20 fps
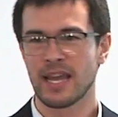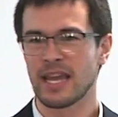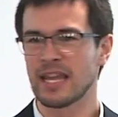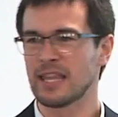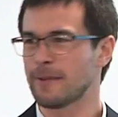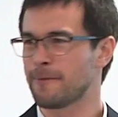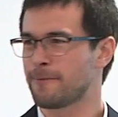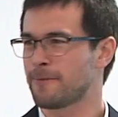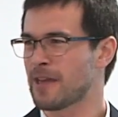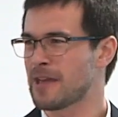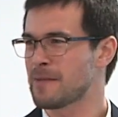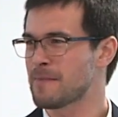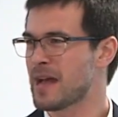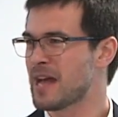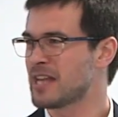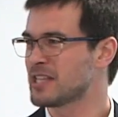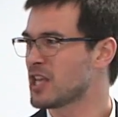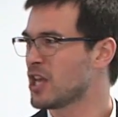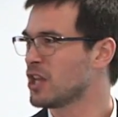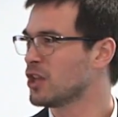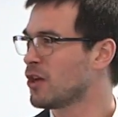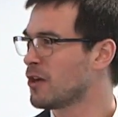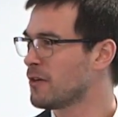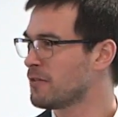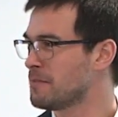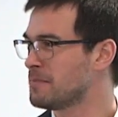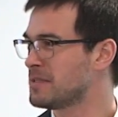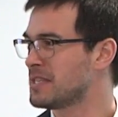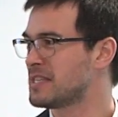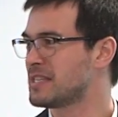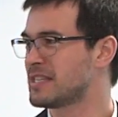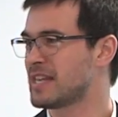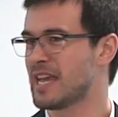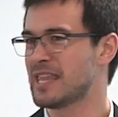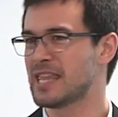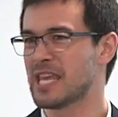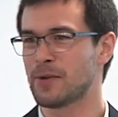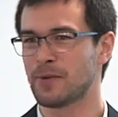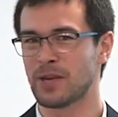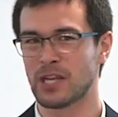In the females, a lot of them
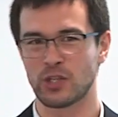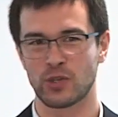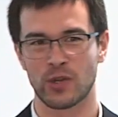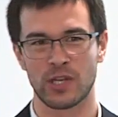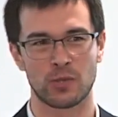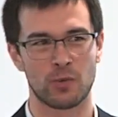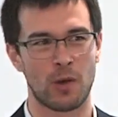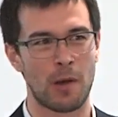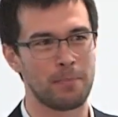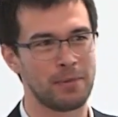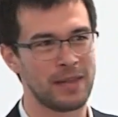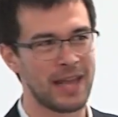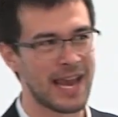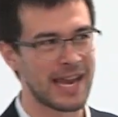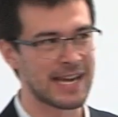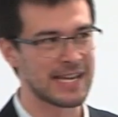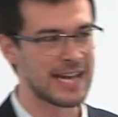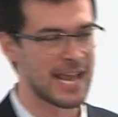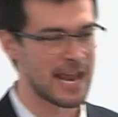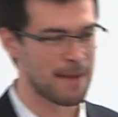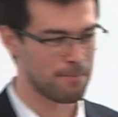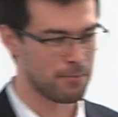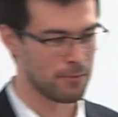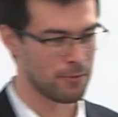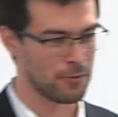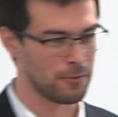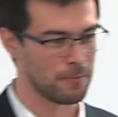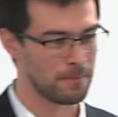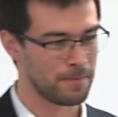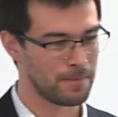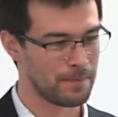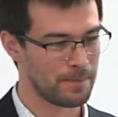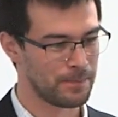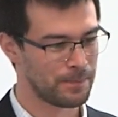sustained their injuries while playing netball.